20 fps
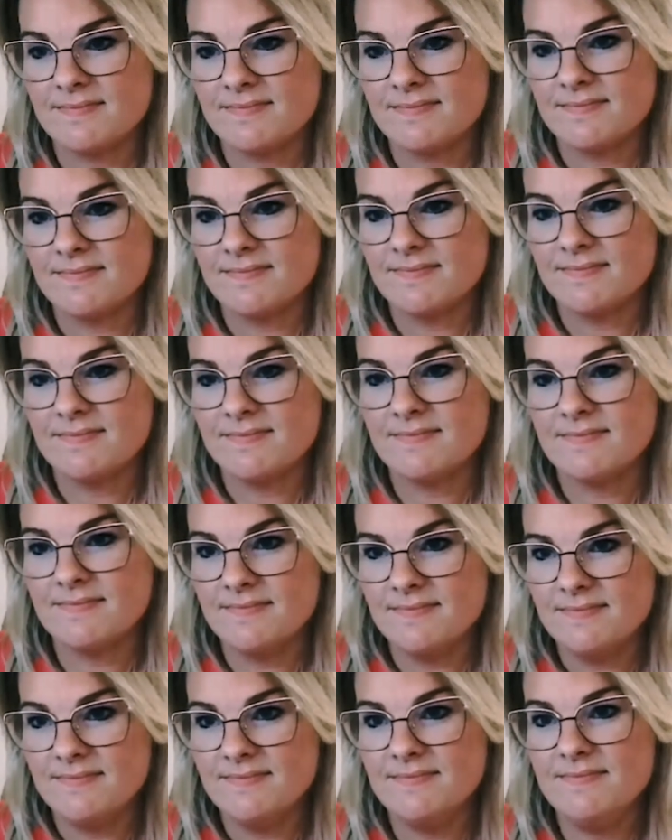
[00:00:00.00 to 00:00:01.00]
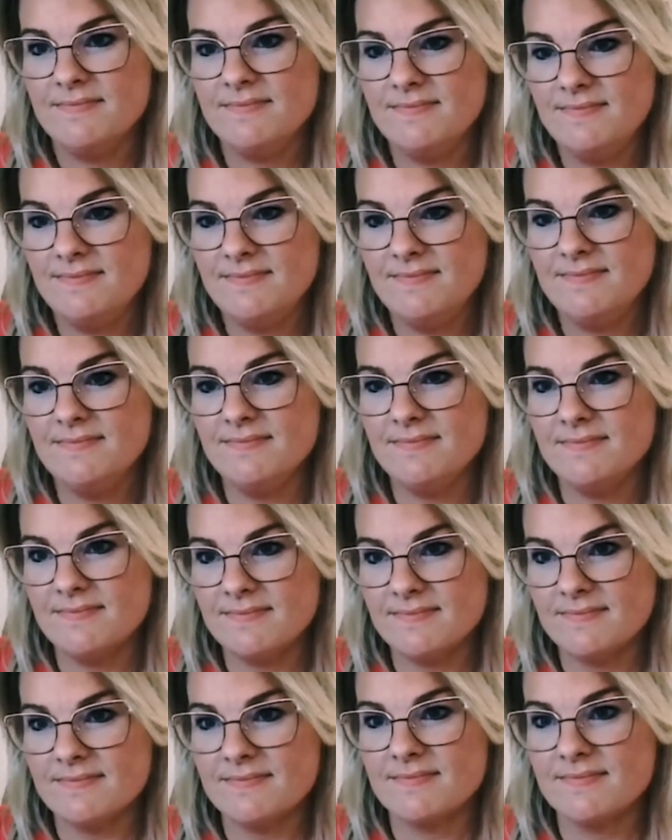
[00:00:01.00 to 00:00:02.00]

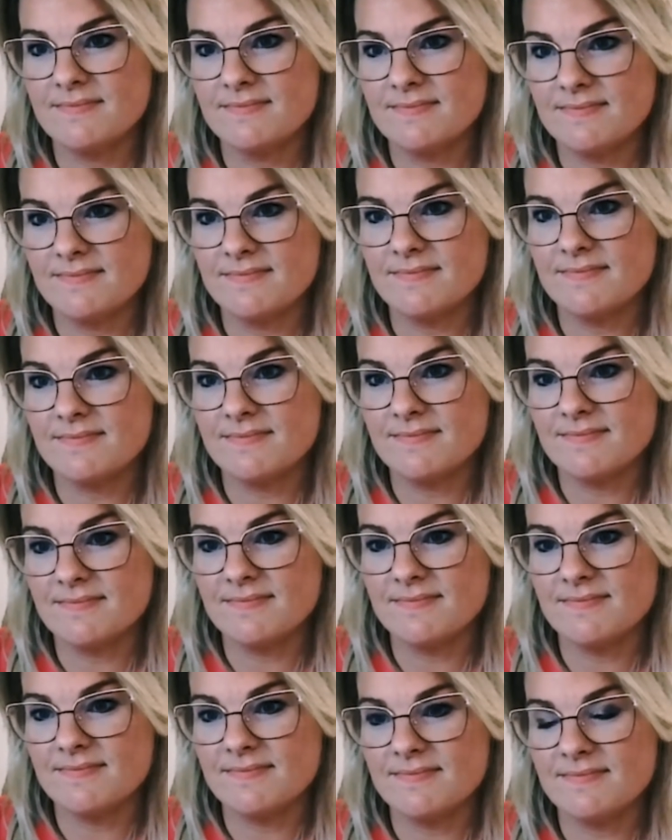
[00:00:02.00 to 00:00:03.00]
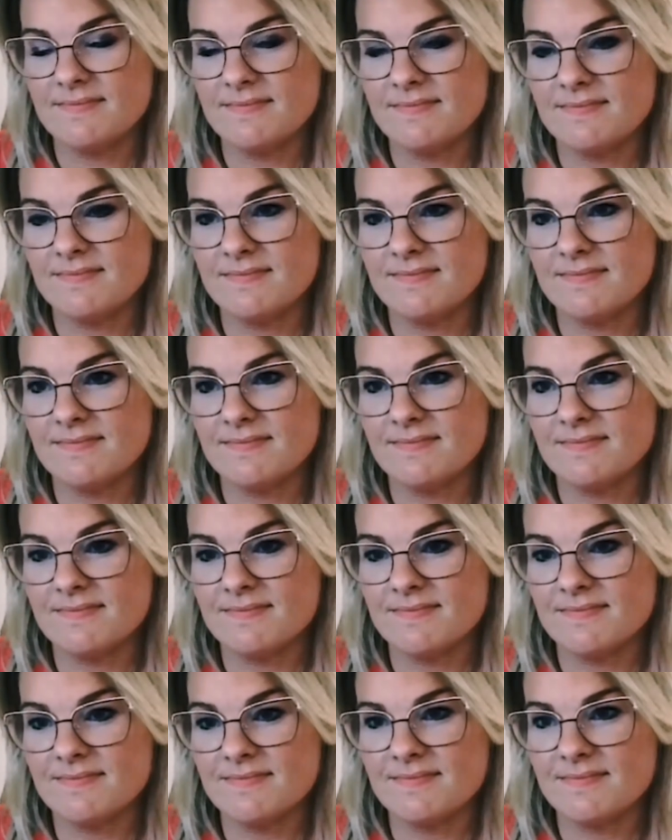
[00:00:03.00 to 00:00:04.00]

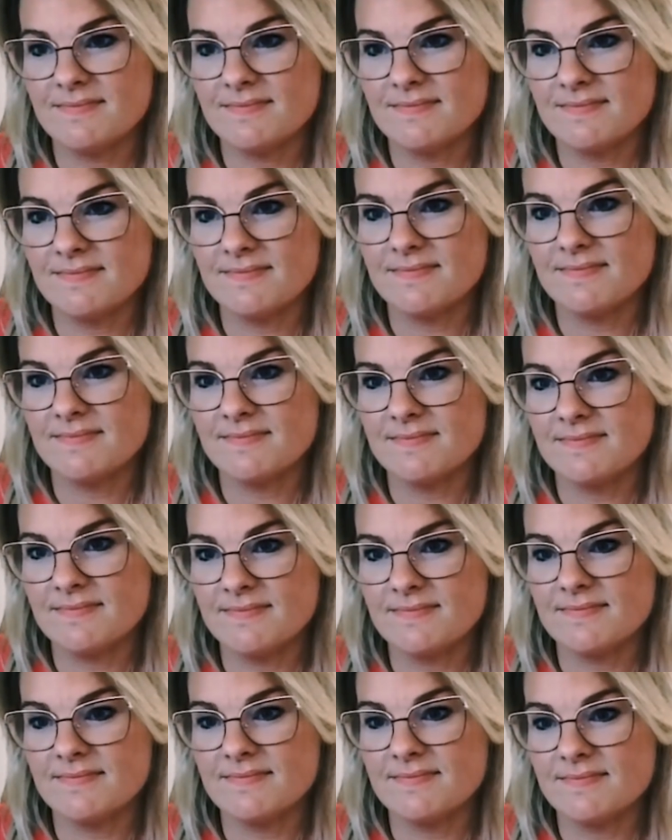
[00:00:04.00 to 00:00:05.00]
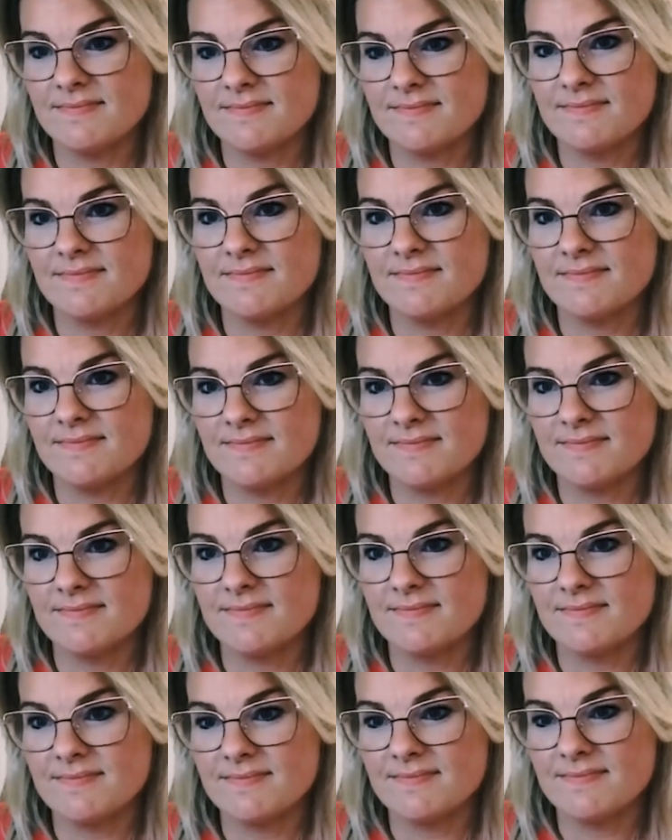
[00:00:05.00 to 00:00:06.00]

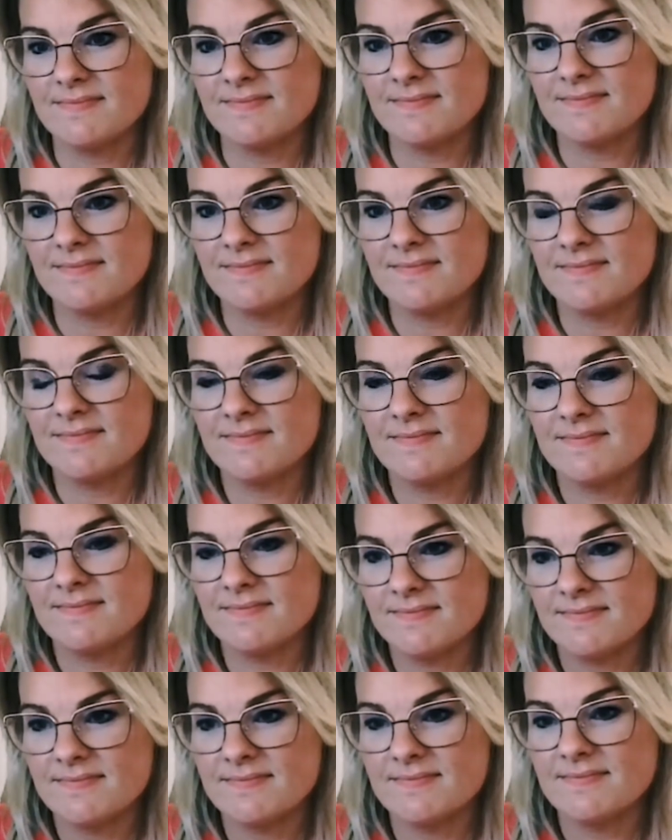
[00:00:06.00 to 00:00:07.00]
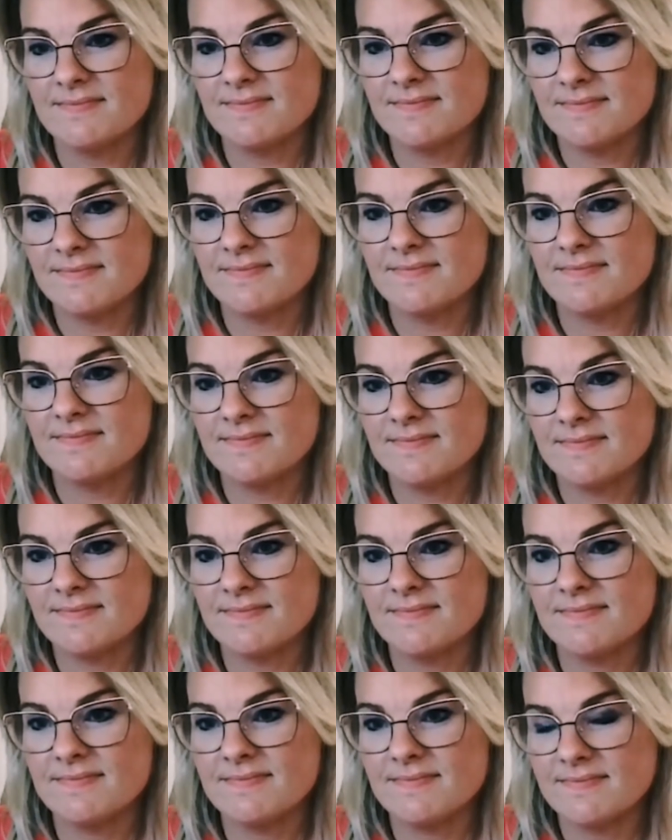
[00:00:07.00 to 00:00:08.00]

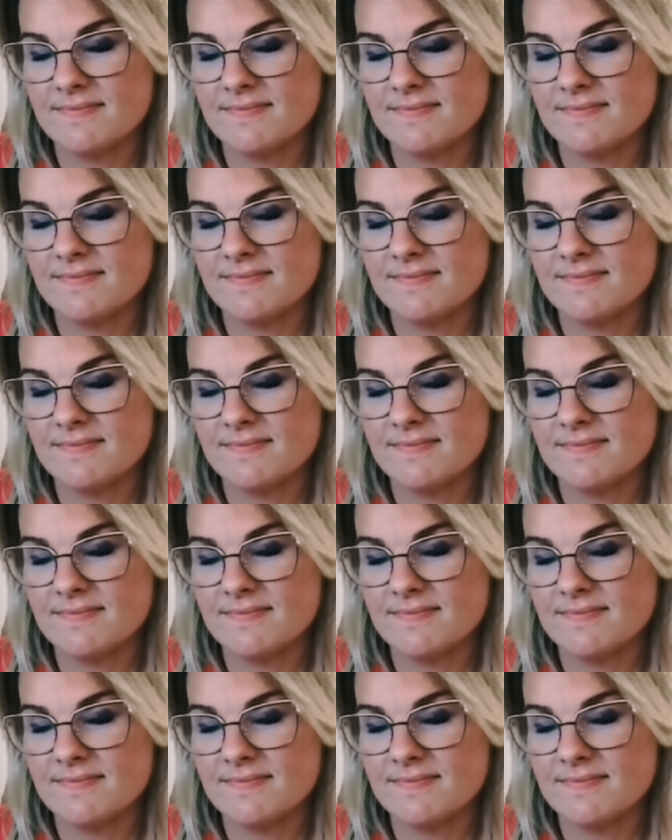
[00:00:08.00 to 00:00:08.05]
No words are spoken by the person on screen.